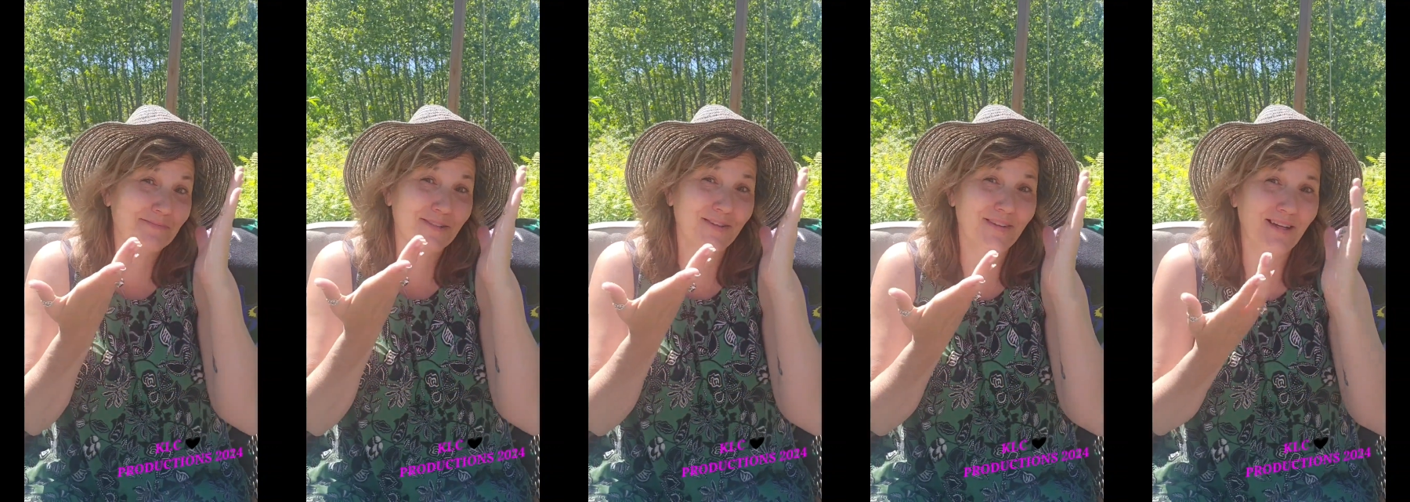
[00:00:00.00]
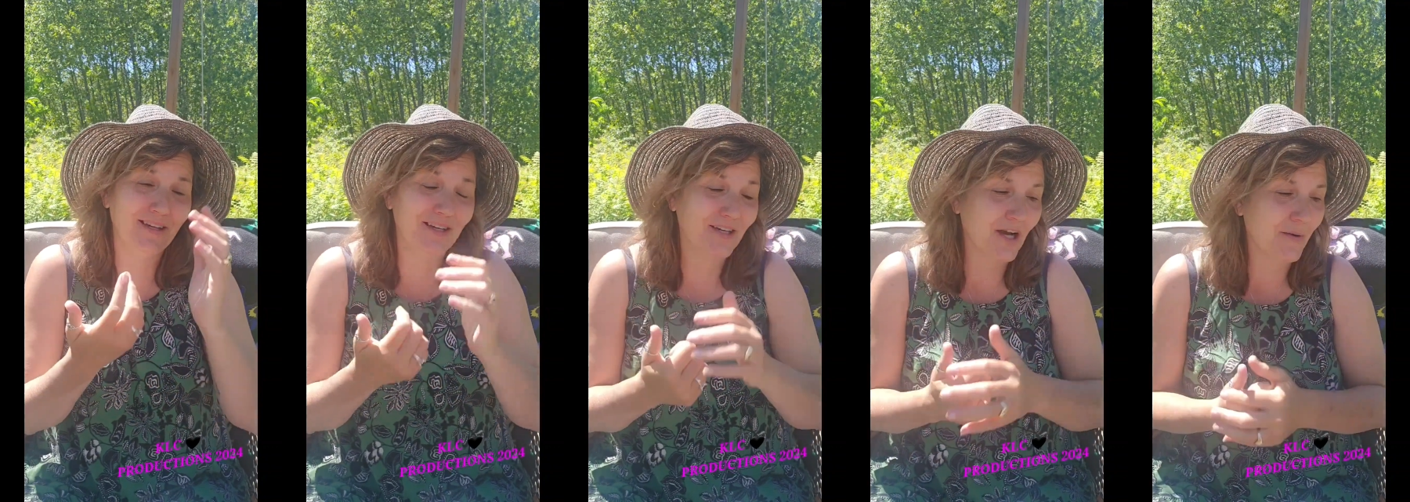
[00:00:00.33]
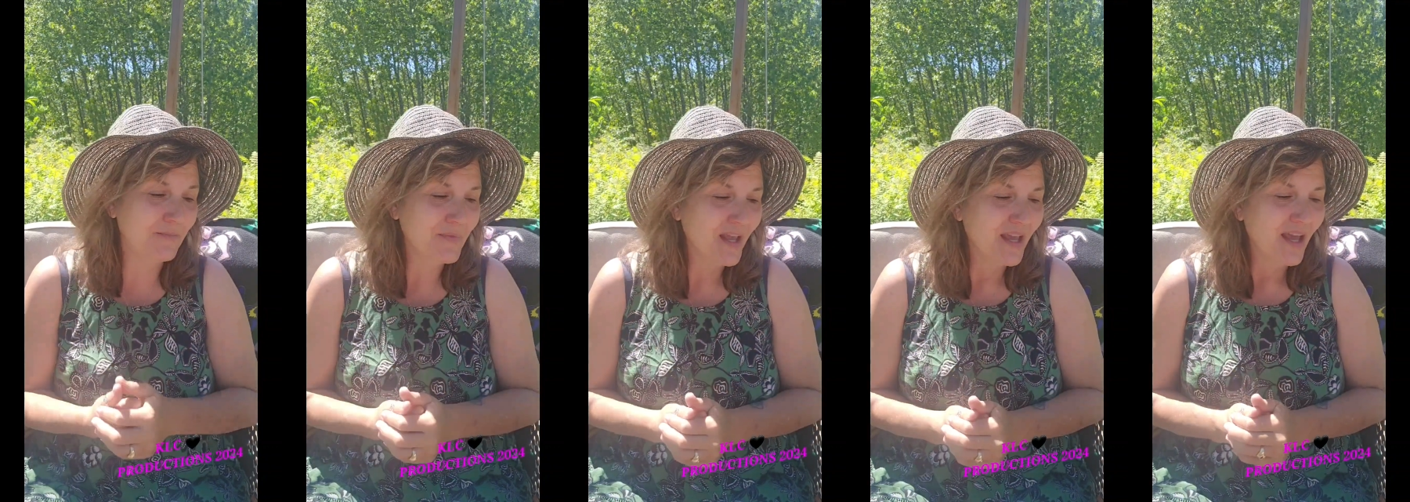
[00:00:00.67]
So there you
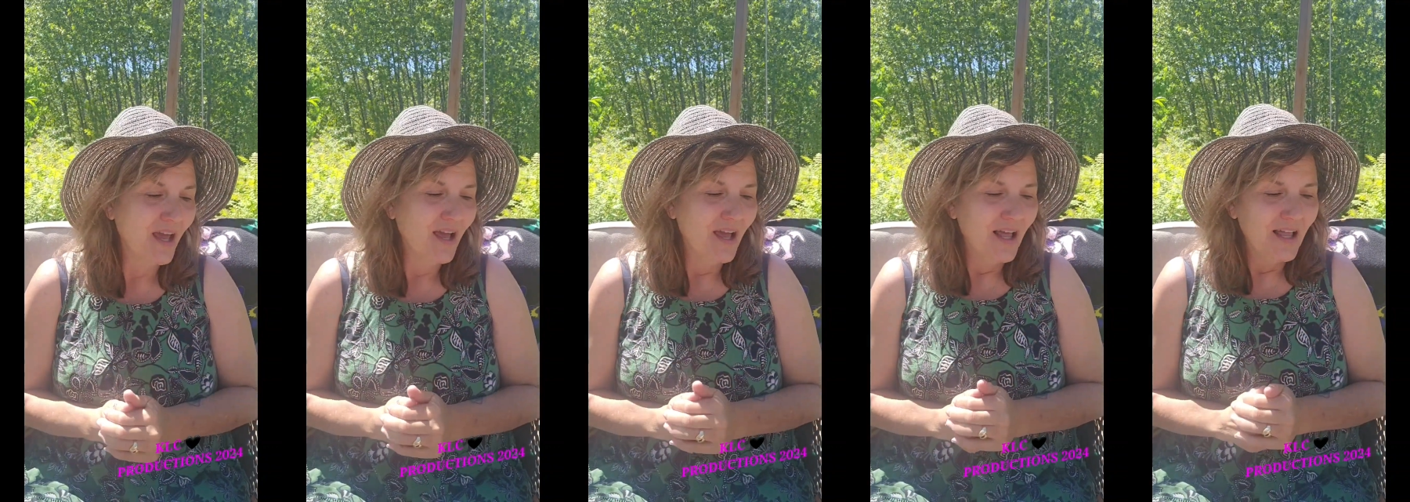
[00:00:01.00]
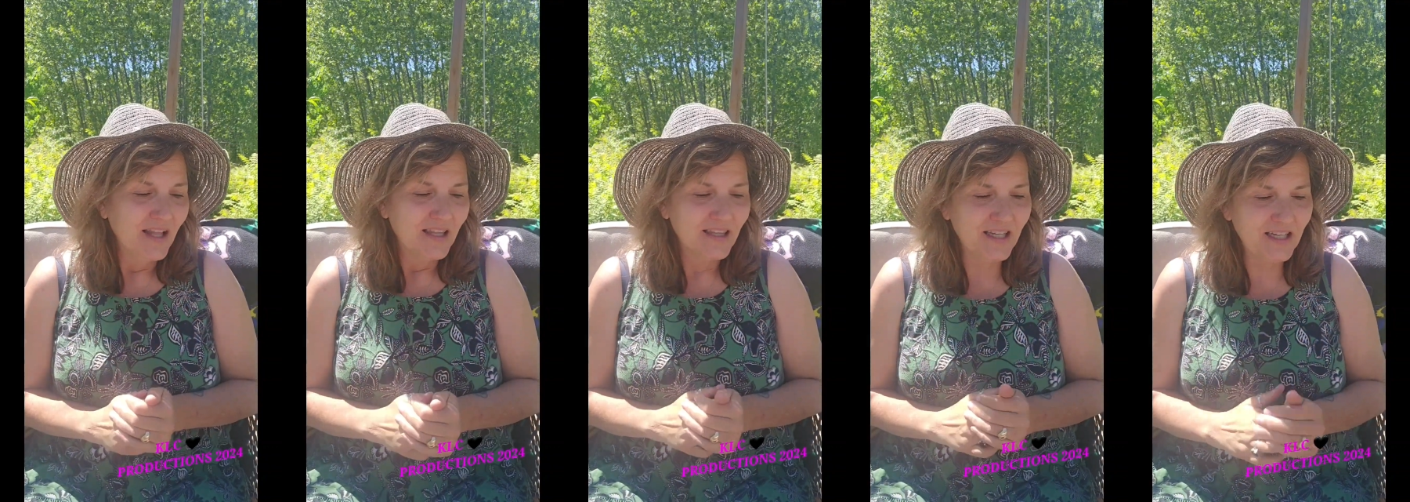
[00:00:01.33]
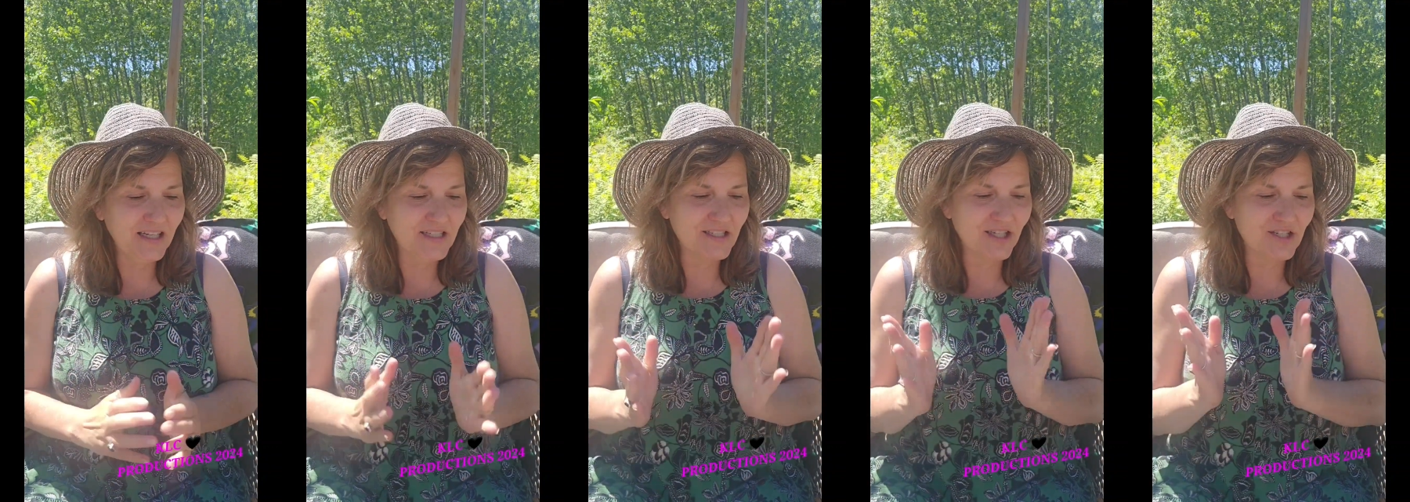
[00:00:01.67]
go.
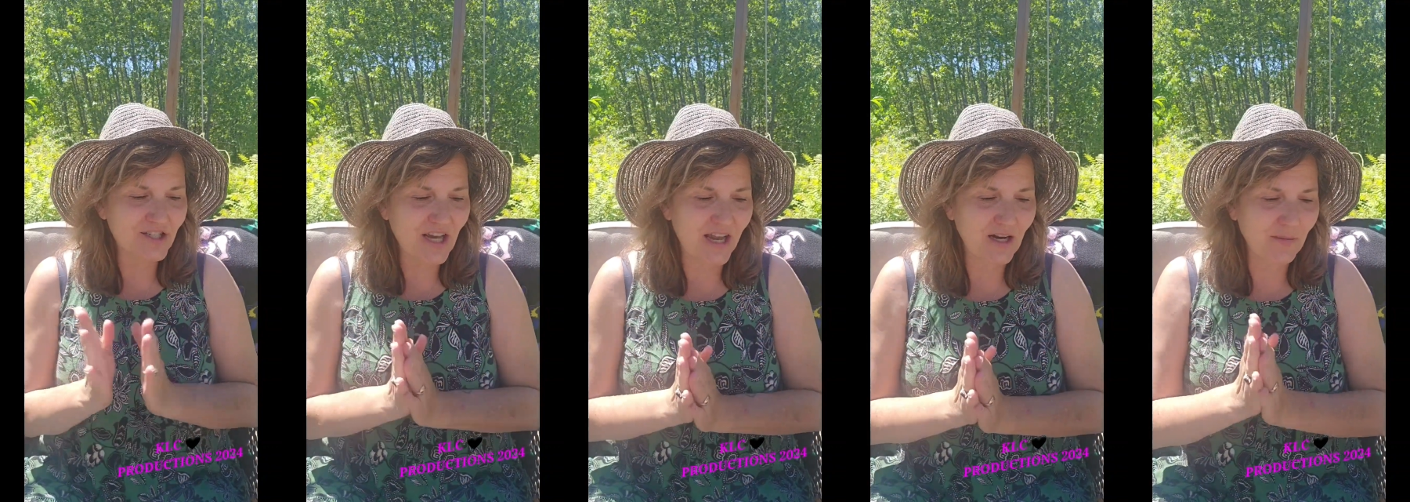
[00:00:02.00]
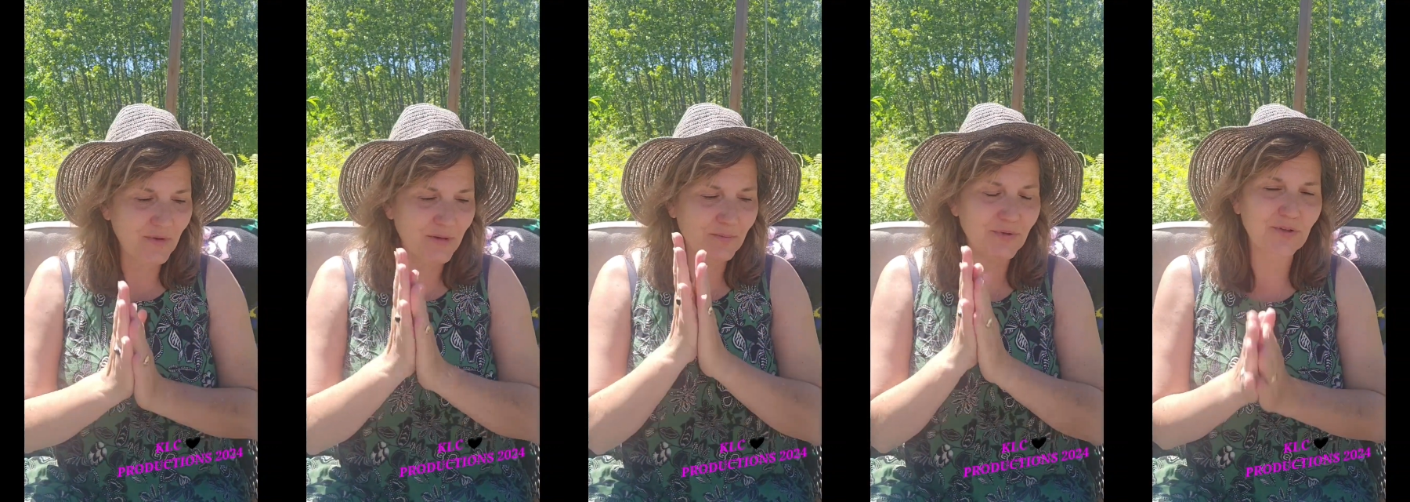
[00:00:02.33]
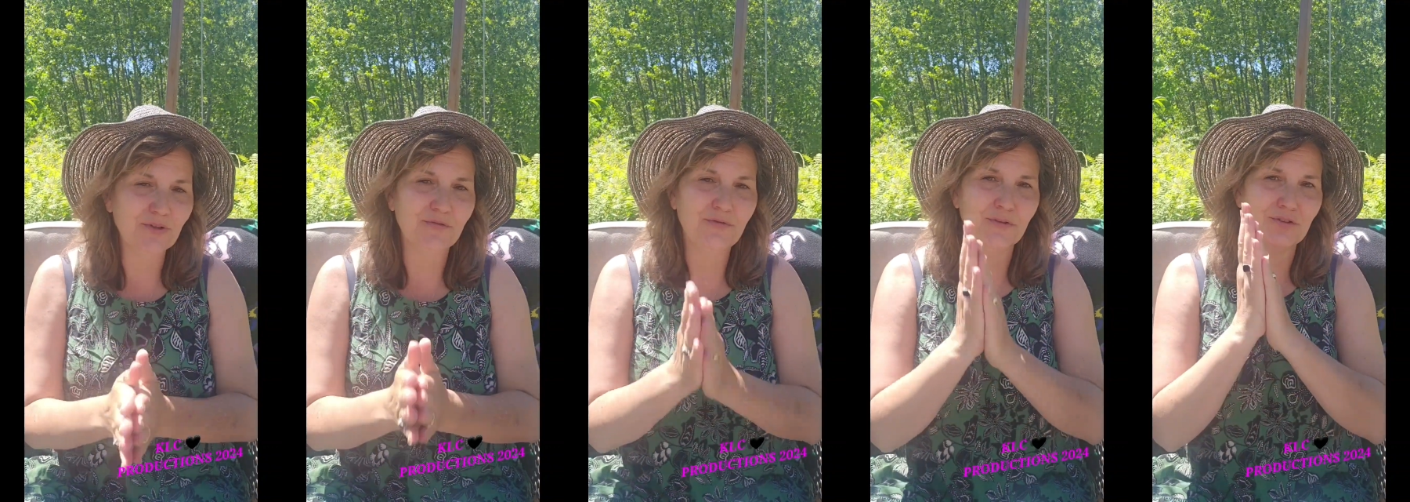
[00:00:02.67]
Ladies and gentlemen,
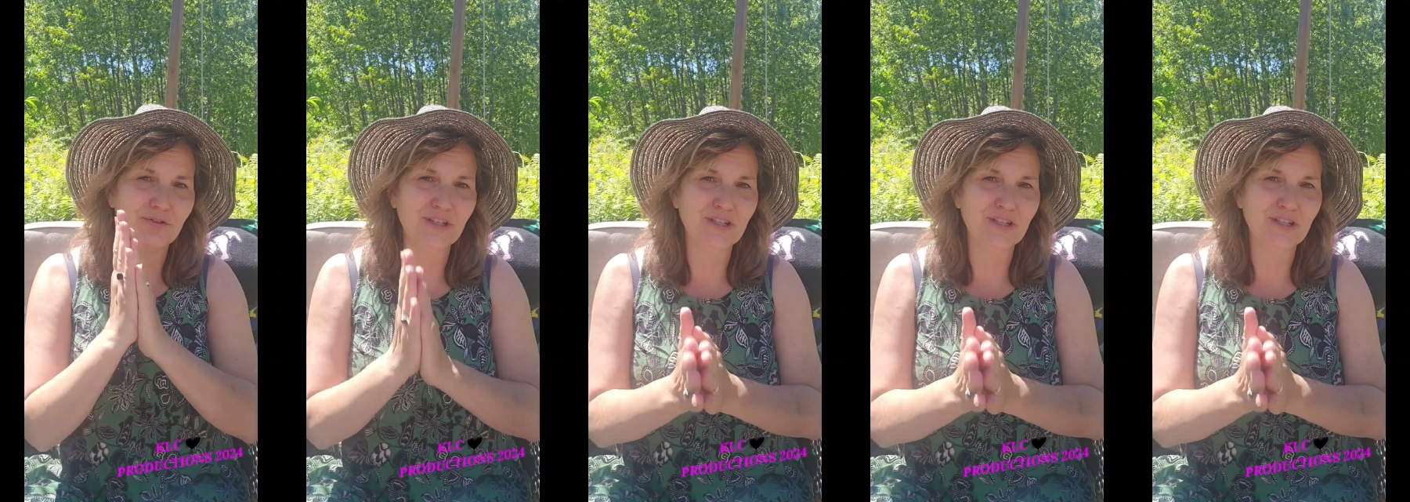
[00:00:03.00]
beautiful